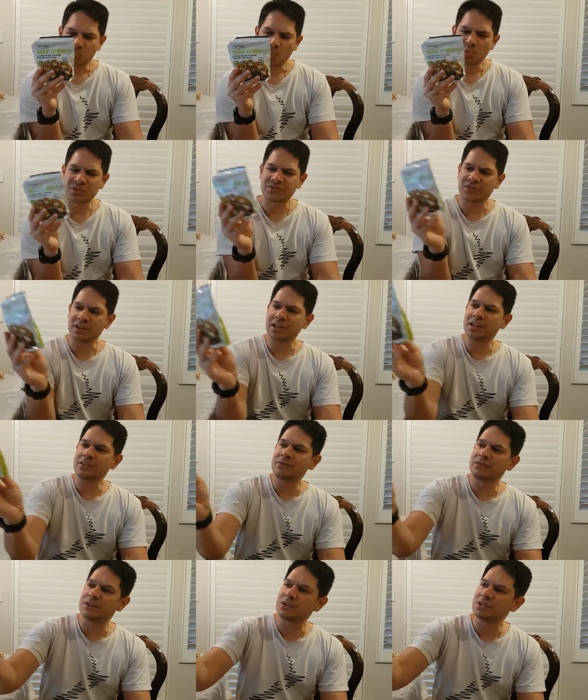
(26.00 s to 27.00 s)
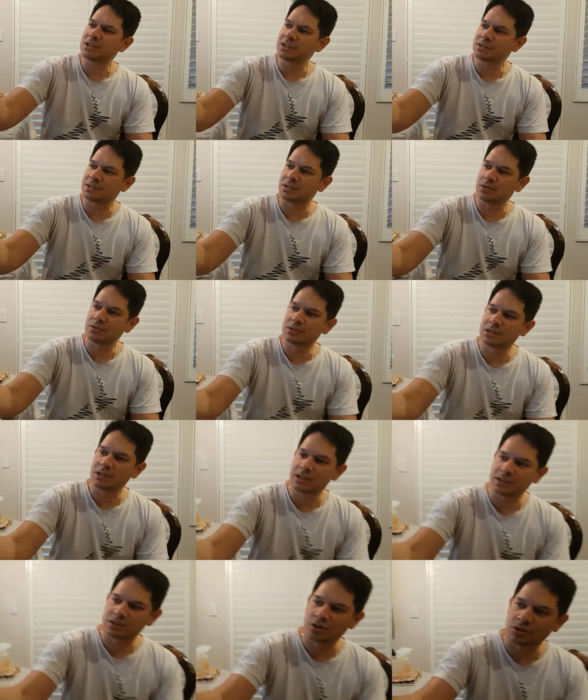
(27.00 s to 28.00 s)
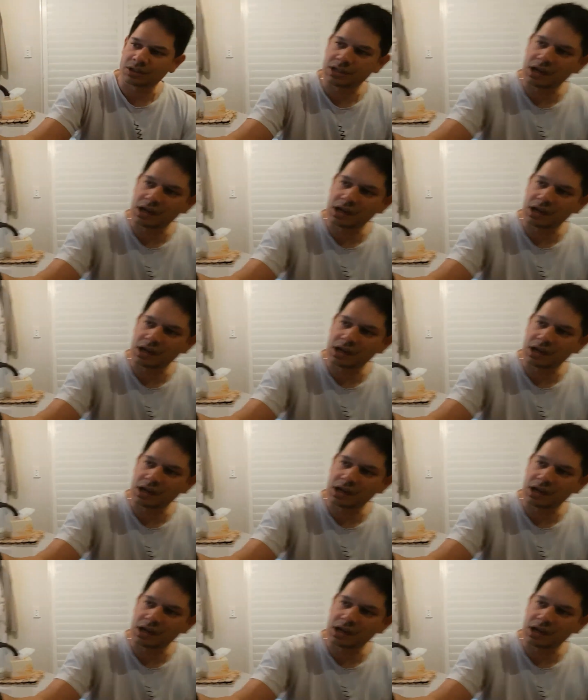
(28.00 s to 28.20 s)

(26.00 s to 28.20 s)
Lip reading: What's very confusing is it looks like it's got